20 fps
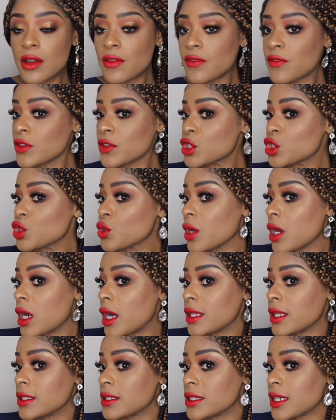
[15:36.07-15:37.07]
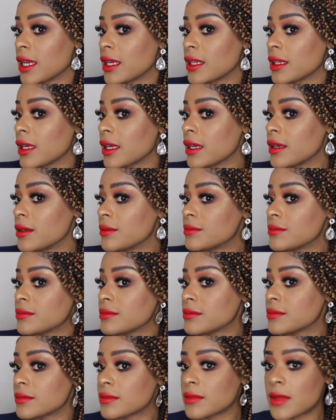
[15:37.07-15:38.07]
For sure, holiday glam.
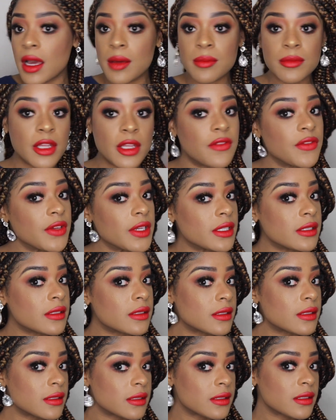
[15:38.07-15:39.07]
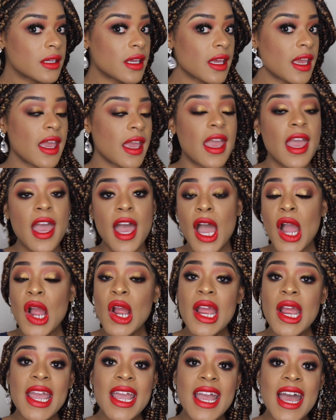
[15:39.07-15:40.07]
I'm loving it. All
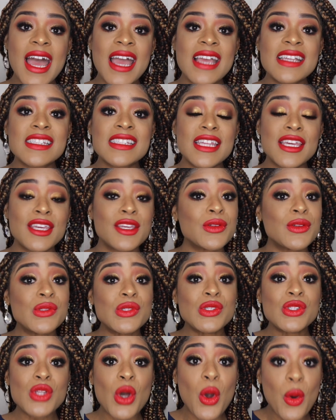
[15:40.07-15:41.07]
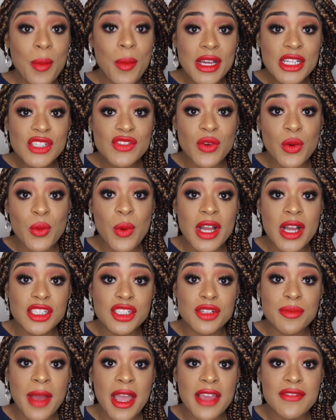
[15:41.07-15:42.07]
right guys, thank you so much for
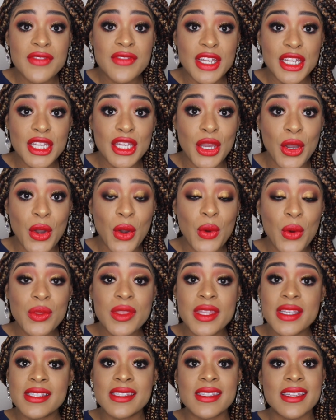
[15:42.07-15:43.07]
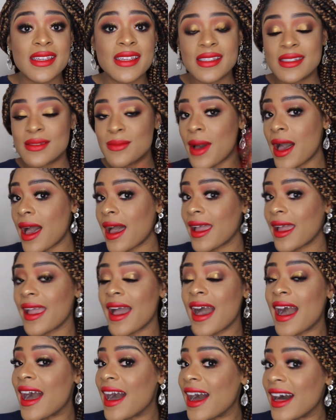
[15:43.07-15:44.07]
watching my video. This is
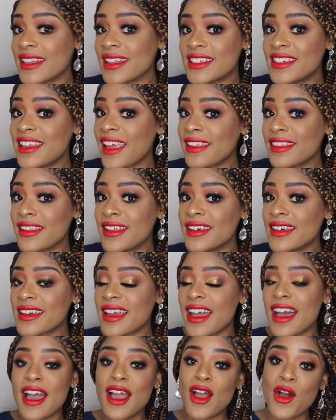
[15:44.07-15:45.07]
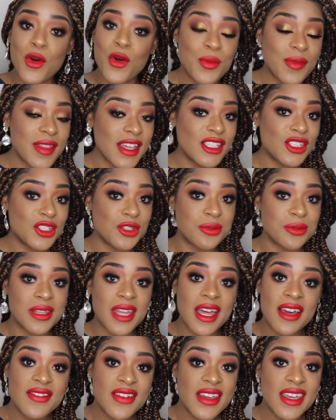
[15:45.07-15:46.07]
my holiday look. I hope that you
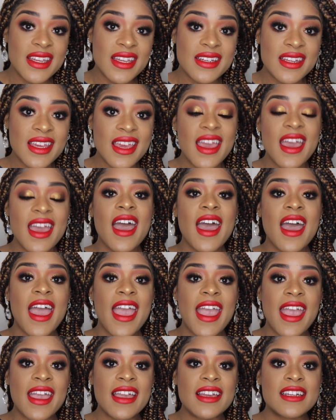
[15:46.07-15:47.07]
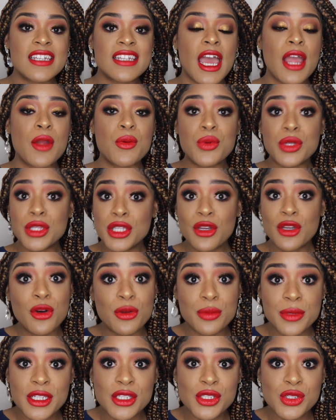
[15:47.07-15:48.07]
love it, and I really
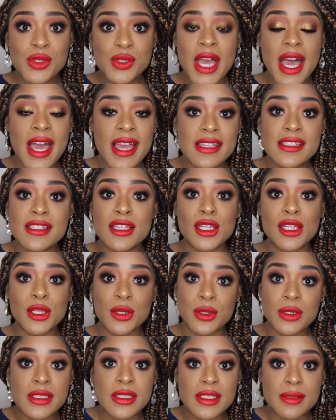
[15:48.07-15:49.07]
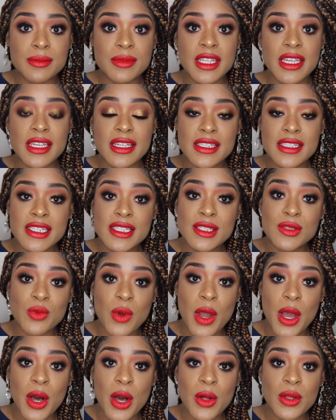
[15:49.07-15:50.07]
hope that you guys learned some things as
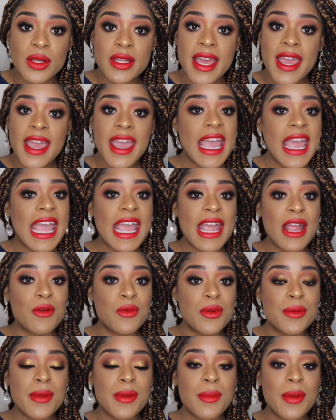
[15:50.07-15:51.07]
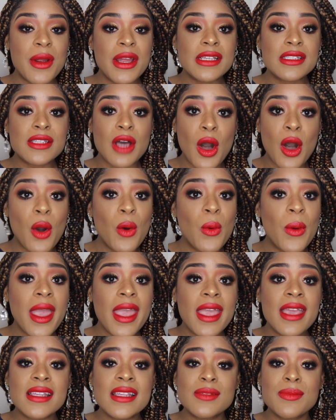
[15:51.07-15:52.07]
well. And remember, as
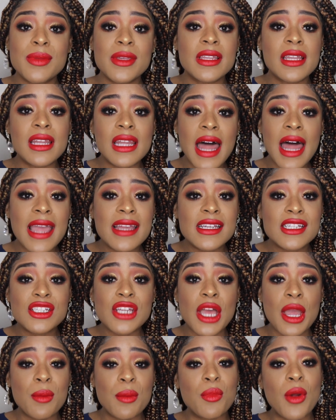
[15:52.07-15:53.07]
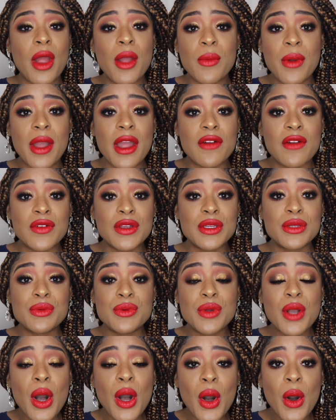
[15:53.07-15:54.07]
always, be the light, shine bright wherever you
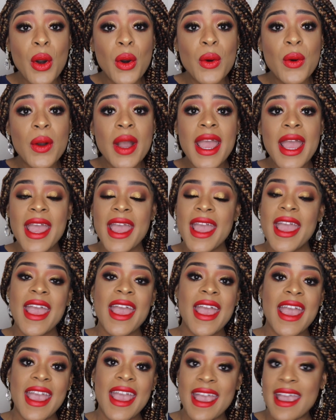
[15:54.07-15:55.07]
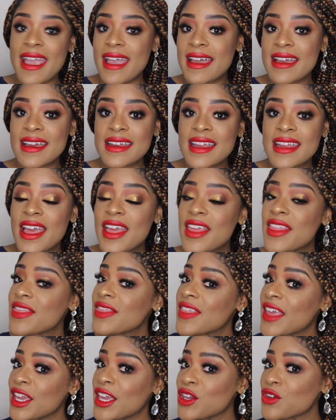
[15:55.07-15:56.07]
go. And
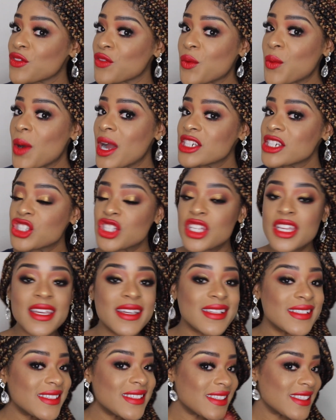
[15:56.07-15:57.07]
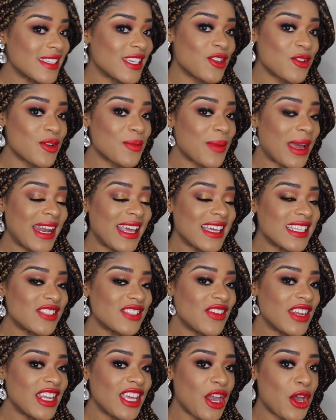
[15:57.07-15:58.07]
thank you for watching, and see you in my next
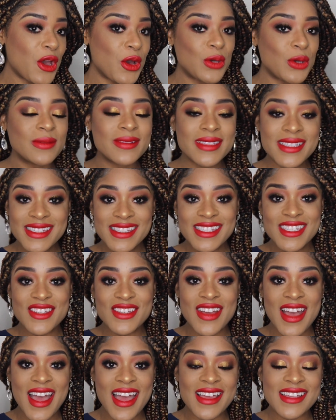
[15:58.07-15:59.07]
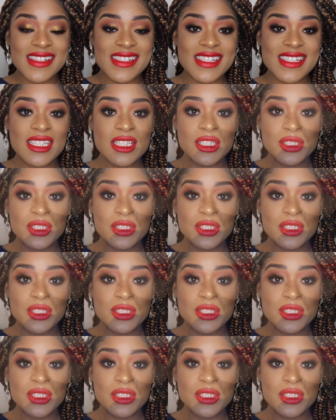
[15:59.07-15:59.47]
video. See you guys.